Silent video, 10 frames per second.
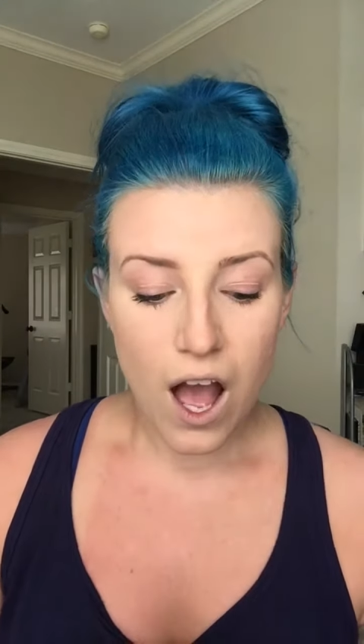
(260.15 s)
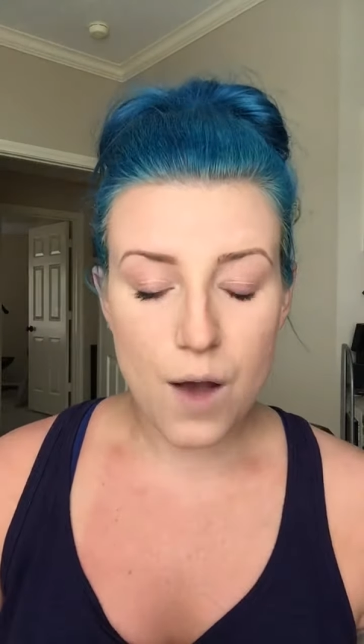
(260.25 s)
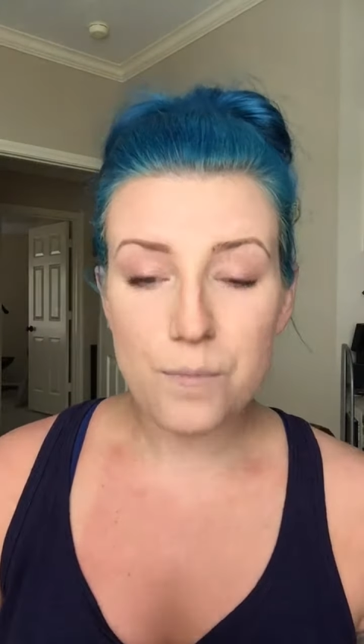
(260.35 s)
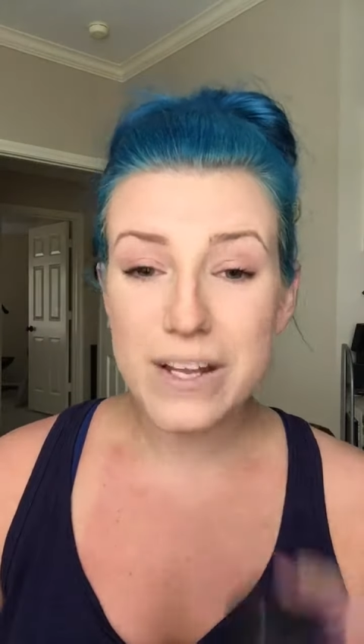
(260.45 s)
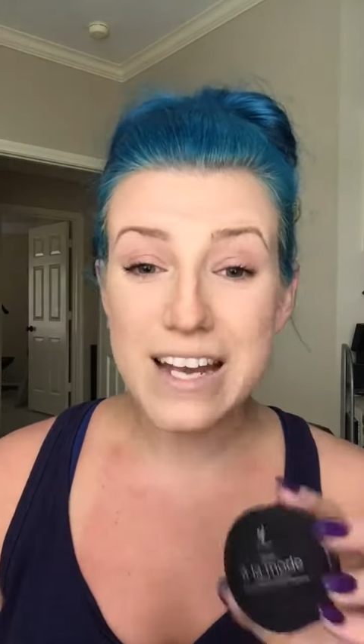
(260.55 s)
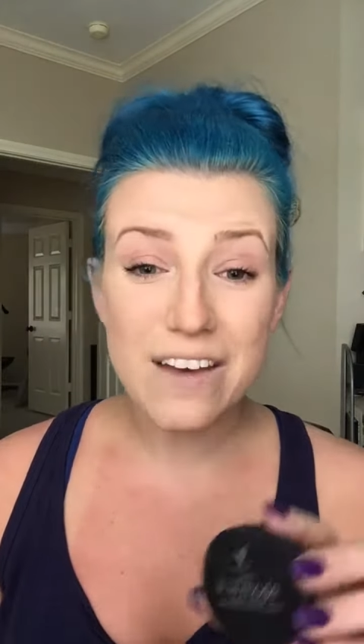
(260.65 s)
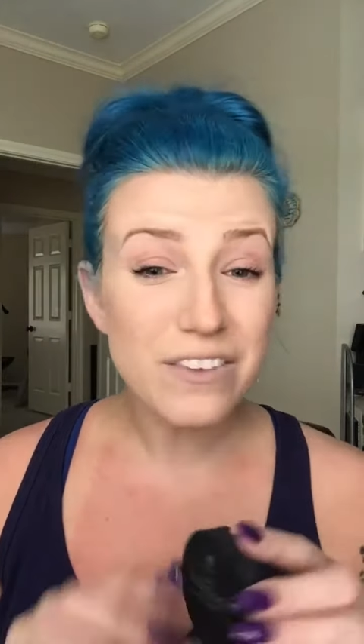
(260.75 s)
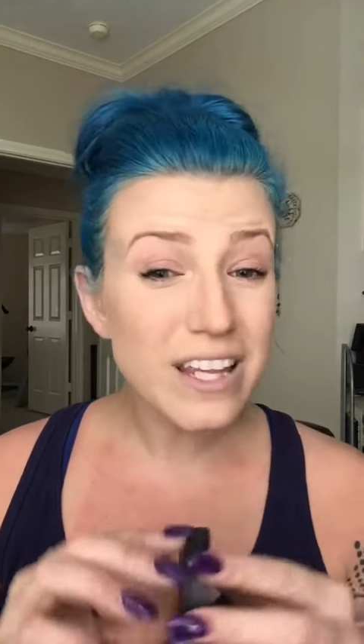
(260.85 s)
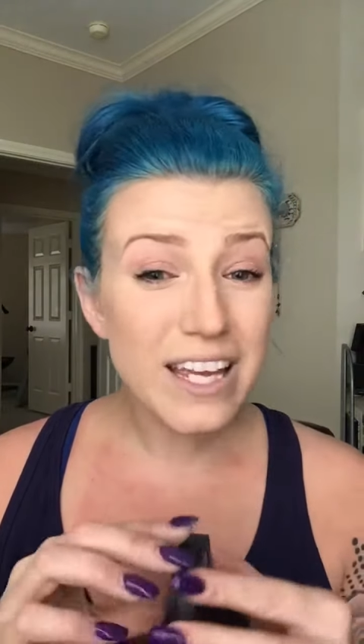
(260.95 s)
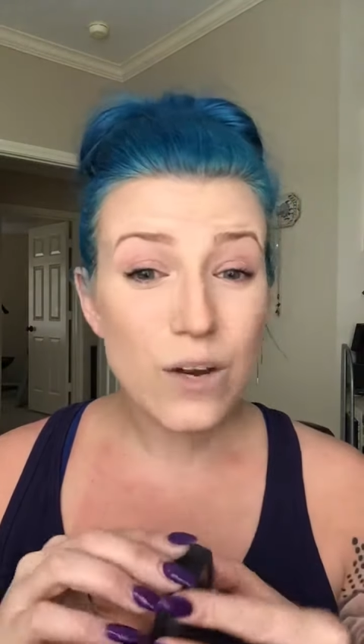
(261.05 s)

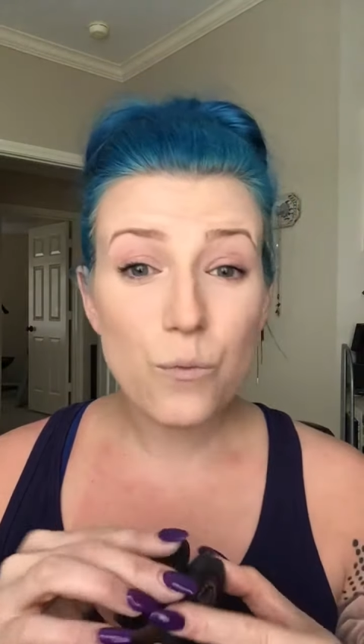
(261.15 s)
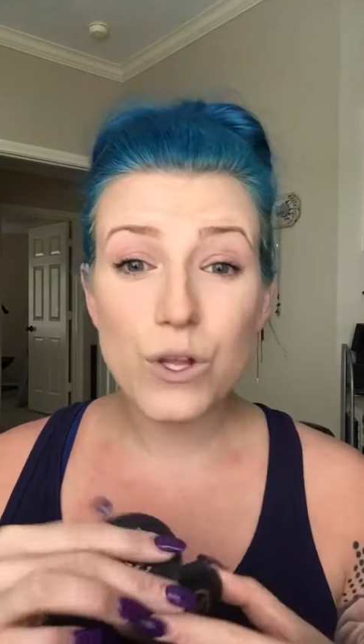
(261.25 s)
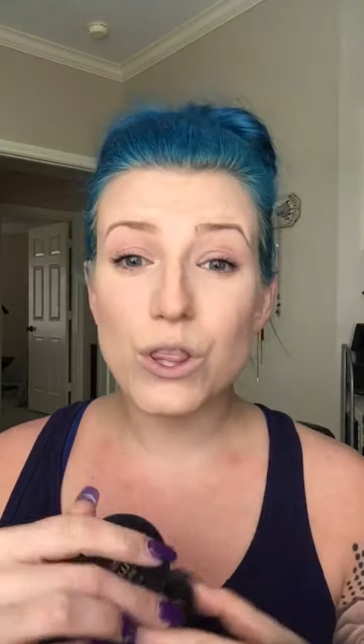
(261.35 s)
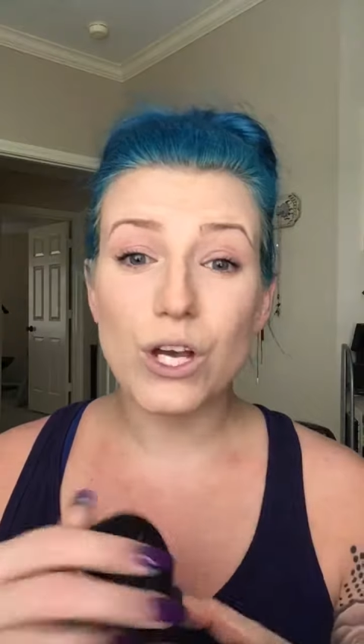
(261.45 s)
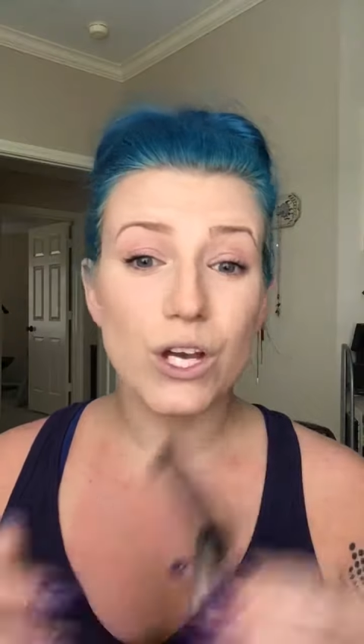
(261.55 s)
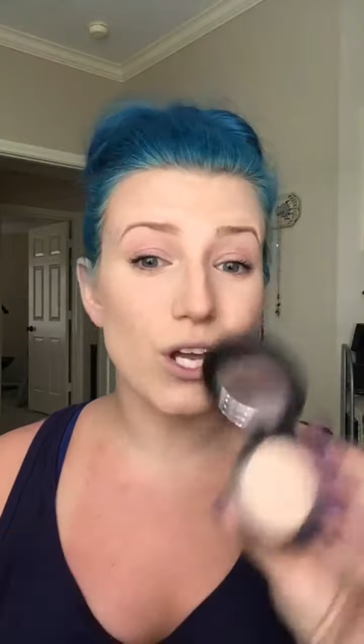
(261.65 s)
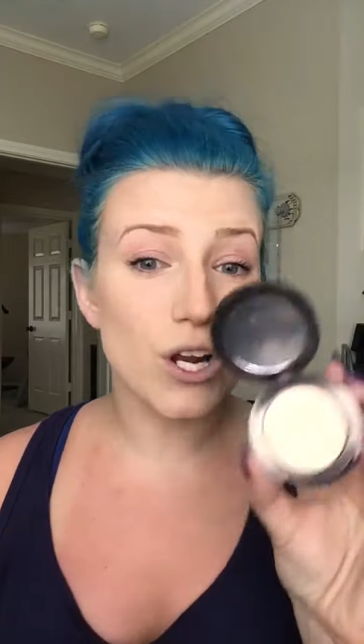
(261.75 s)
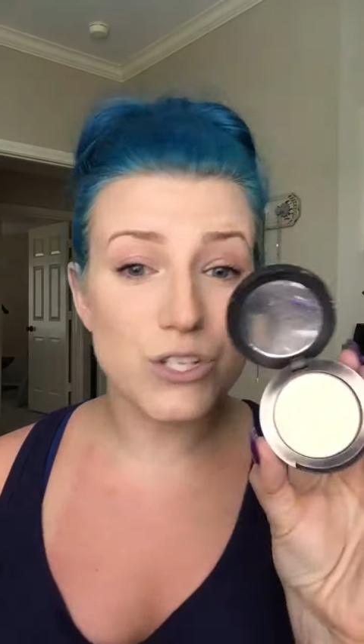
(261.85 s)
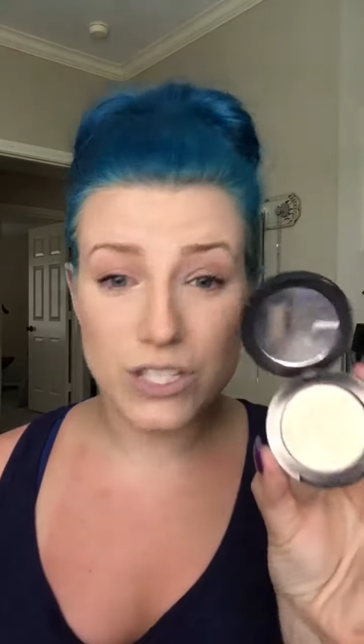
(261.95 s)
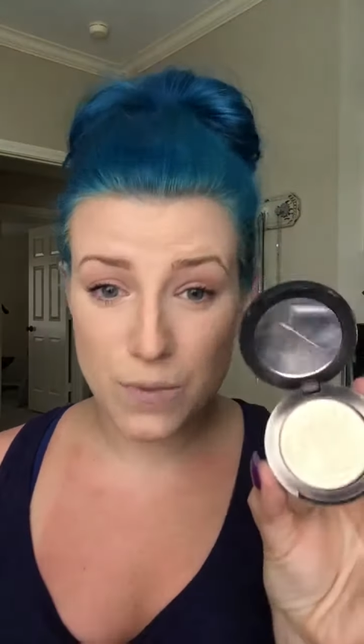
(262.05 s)
Benevolent would look good
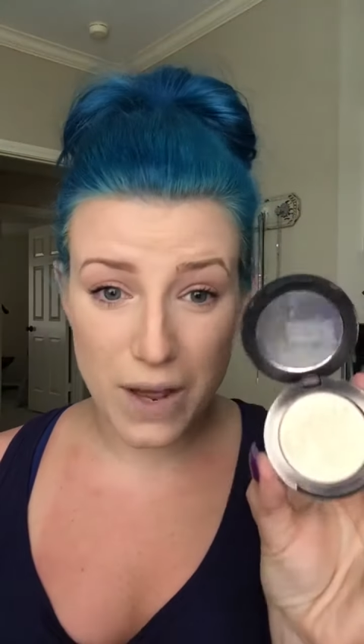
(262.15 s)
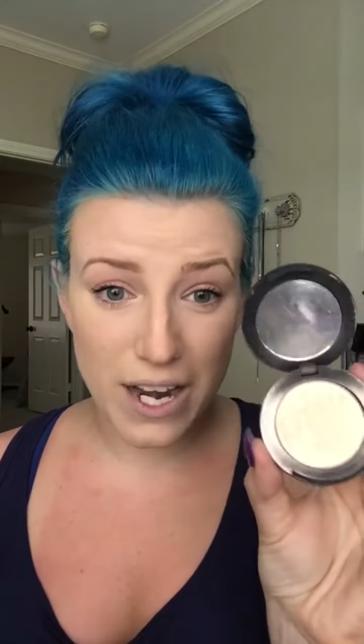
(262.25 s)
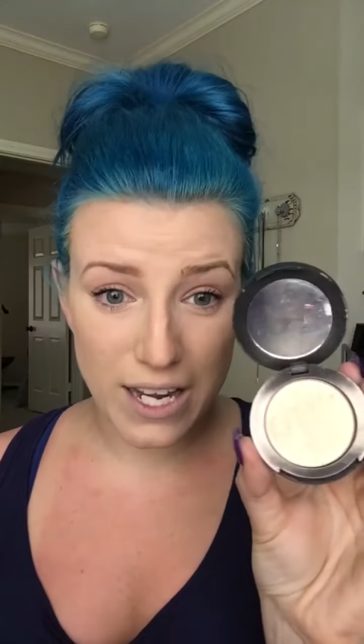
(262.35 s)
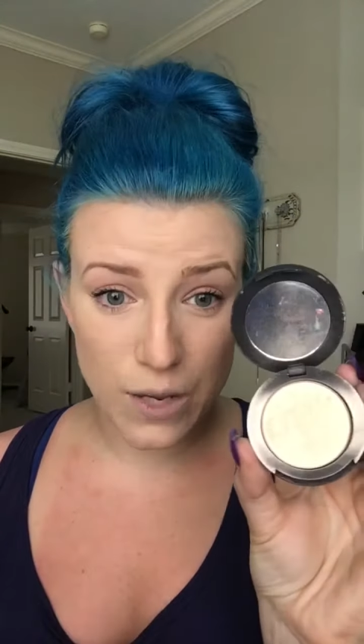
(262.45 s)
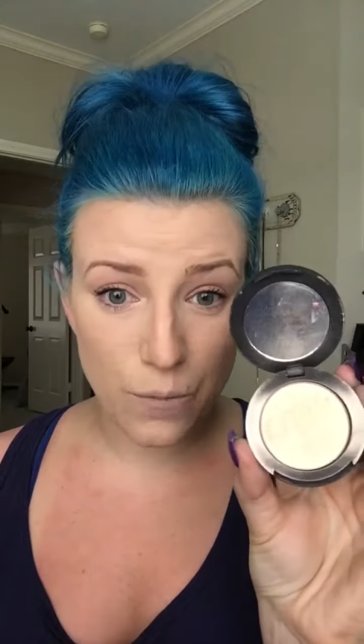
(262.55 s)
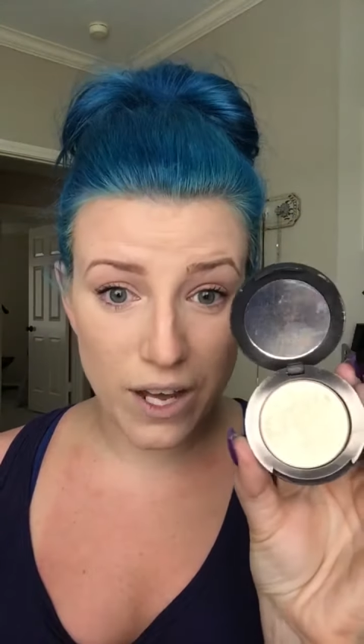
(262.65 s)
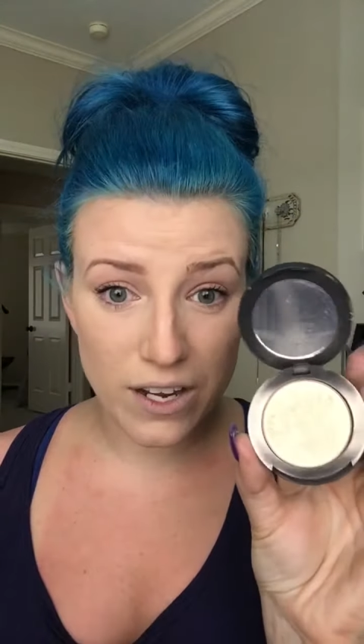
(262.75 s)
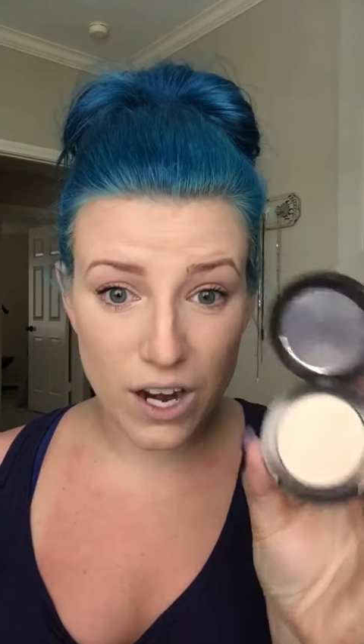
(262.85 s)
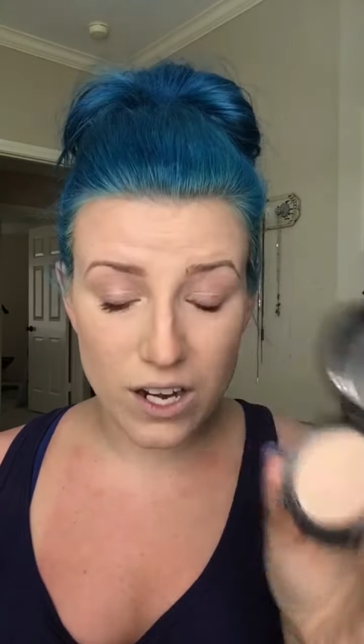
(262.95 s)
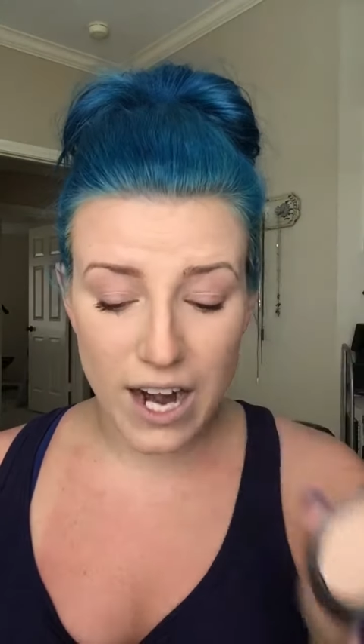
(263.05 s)
on just about
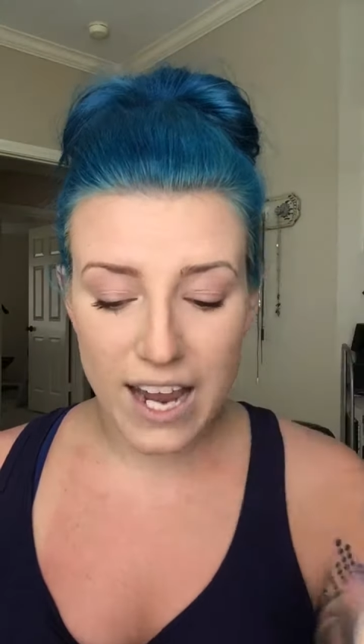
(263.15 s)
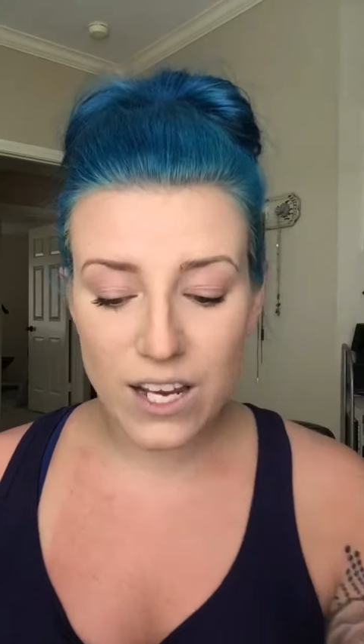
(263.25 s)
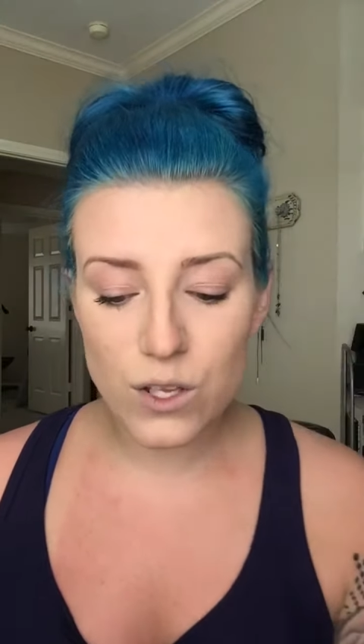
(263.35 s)
anyone, all right?